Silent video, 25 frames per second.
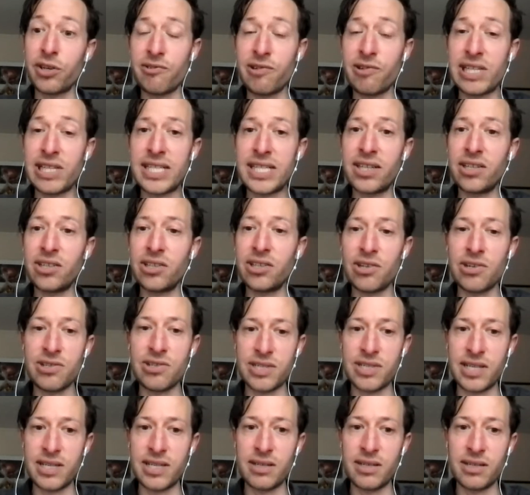
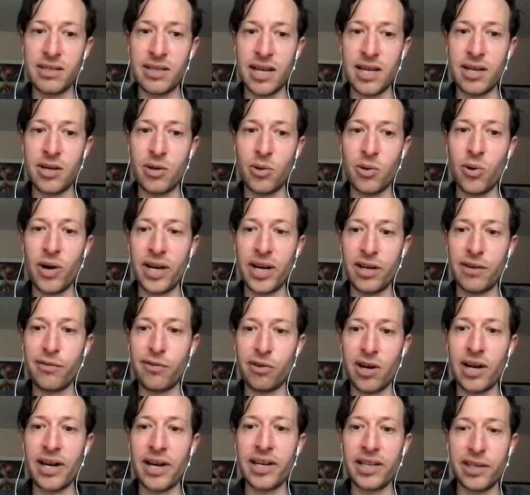retailers and a wider
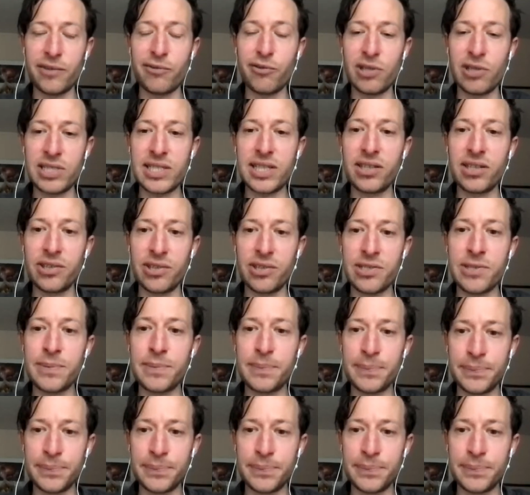variety of retailers.